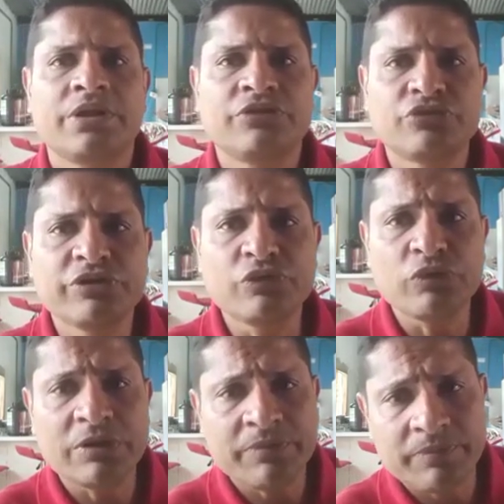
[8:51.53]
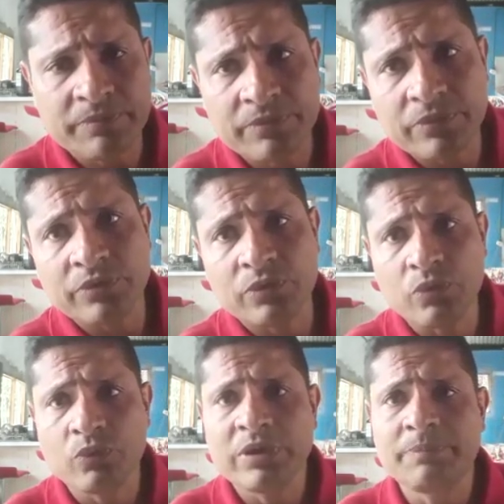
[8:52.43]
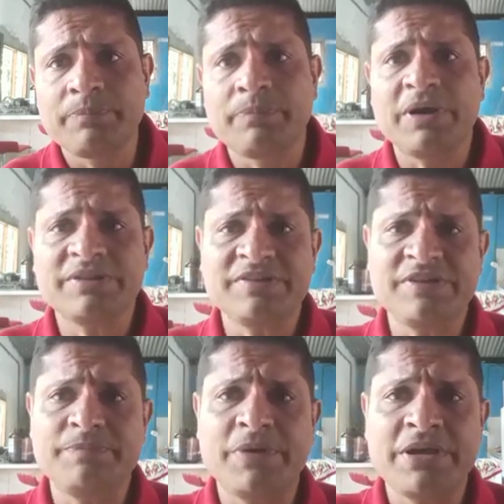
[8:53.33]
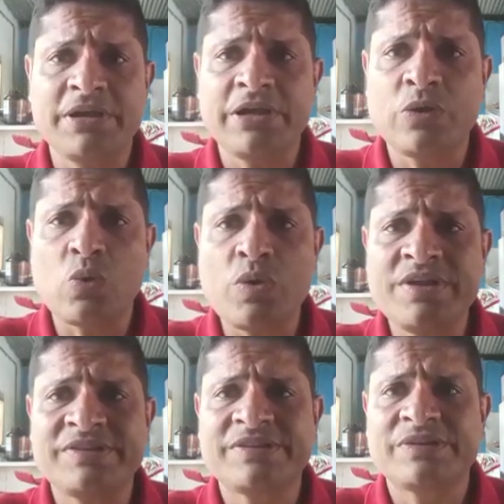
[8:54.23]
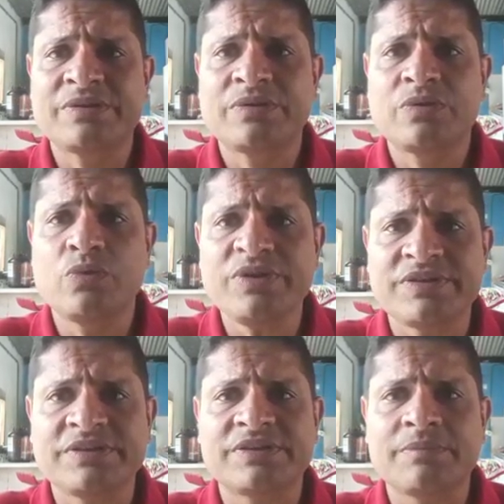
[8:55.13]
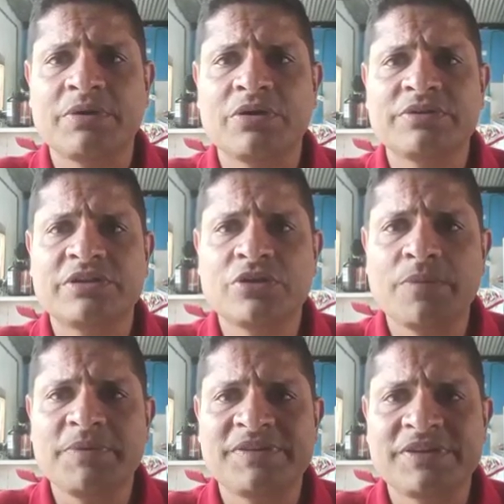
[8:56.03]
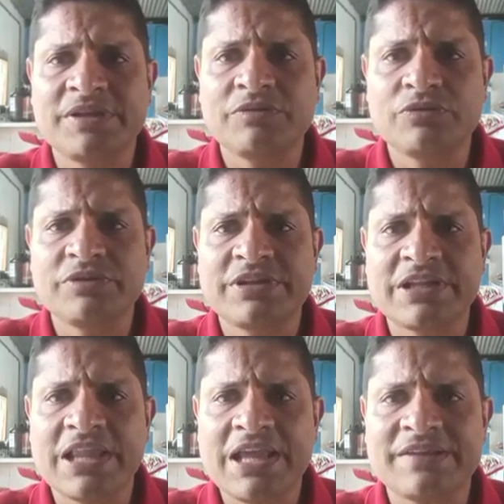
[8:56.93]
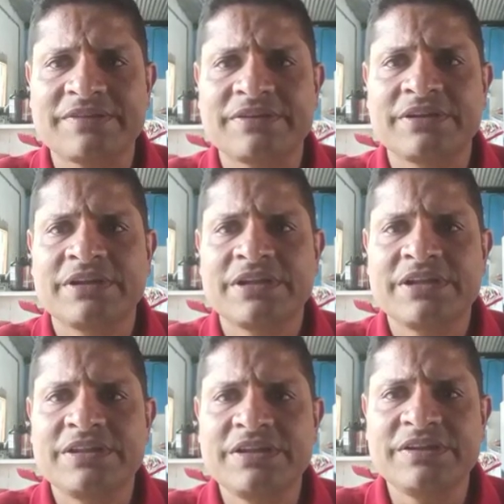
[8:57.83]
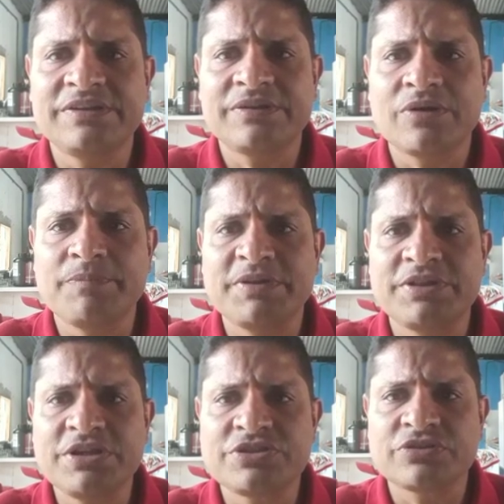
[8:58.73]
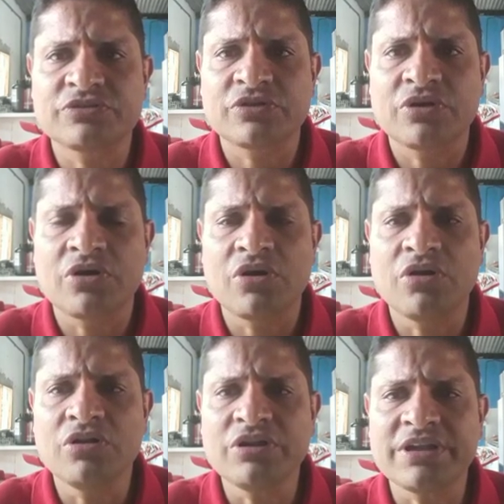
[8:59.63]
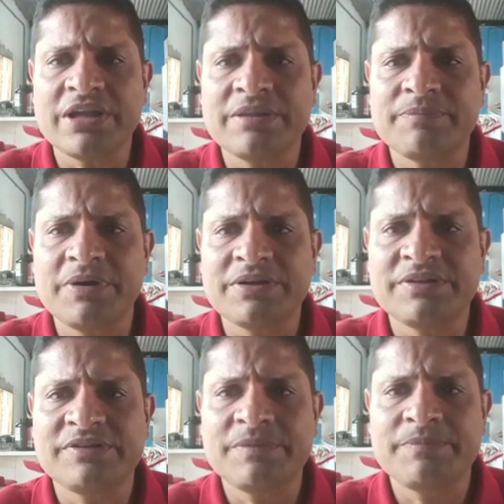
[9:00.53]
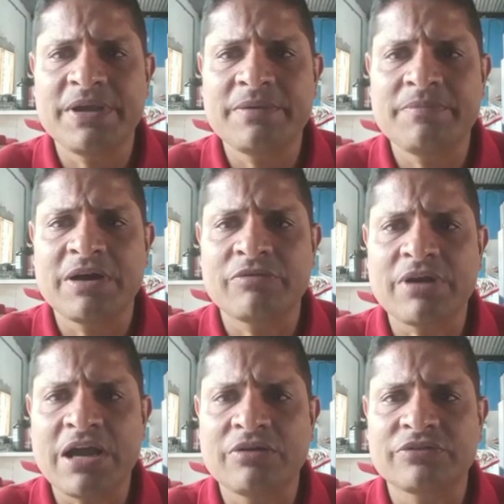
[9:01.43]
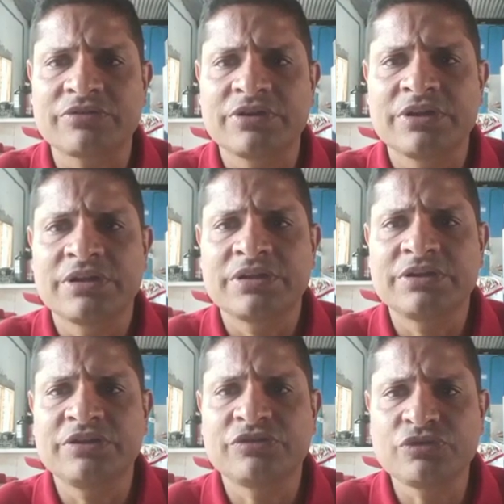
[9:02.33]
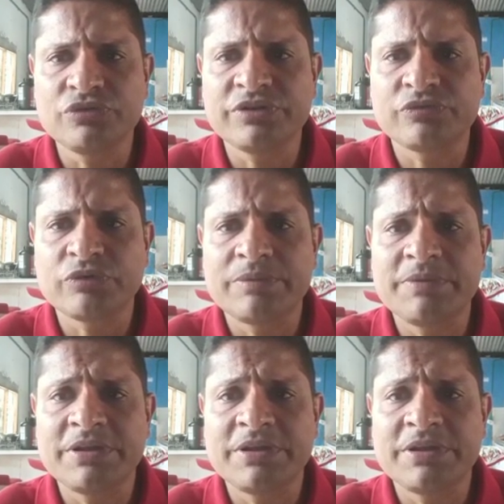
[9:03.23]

Students will participate in quizzes about the topics seen during the class. In this competition, all can participate by rounds. The students will